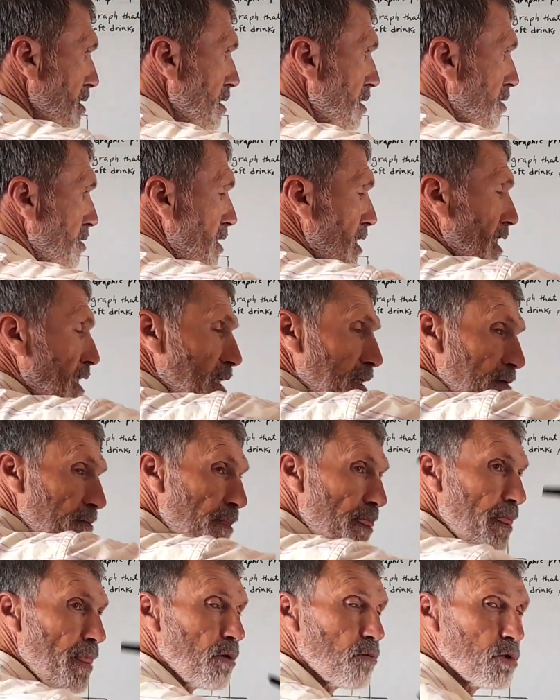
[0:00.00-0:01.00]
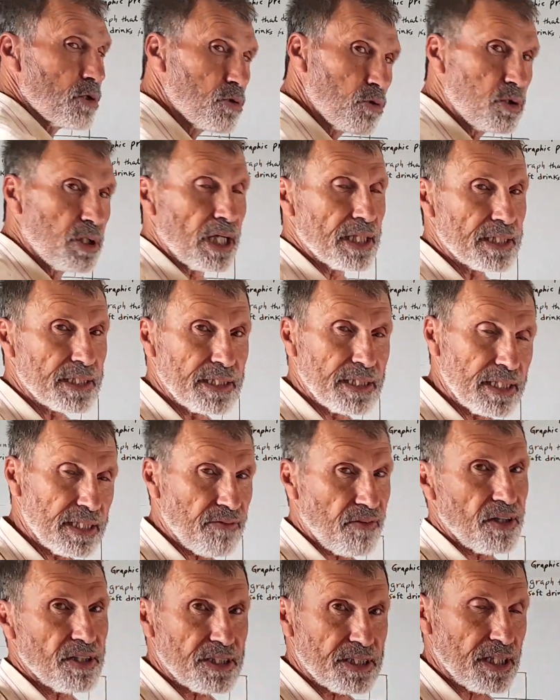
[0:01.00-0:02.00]
Okay? We do this. It's
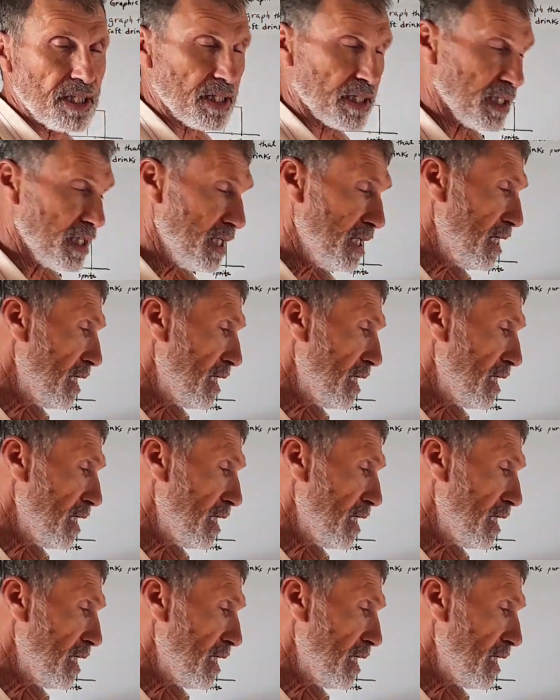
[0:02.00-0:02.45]
very simple.